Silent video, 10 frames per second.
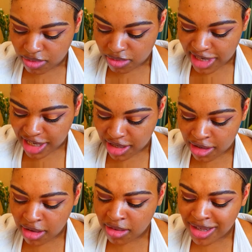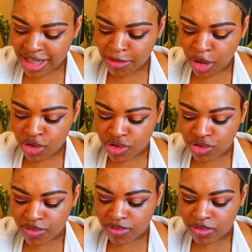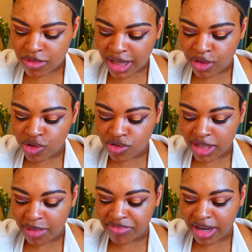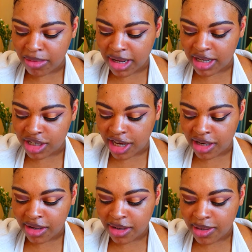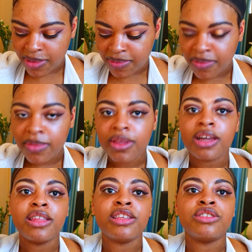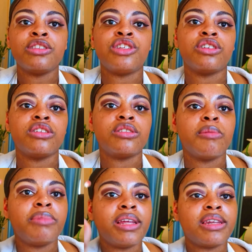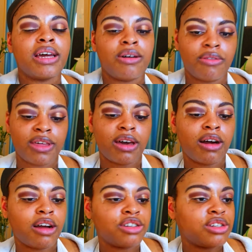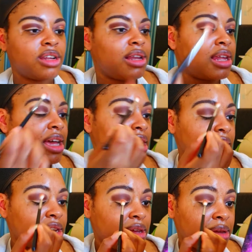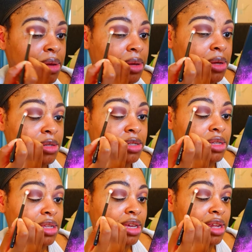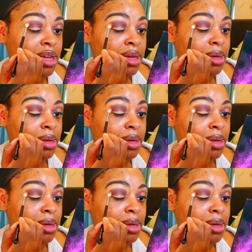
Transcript: like no it's any more neutral like neutrally brown kind of shade and then this is literally gonna just blend out that harsh line just gonna get it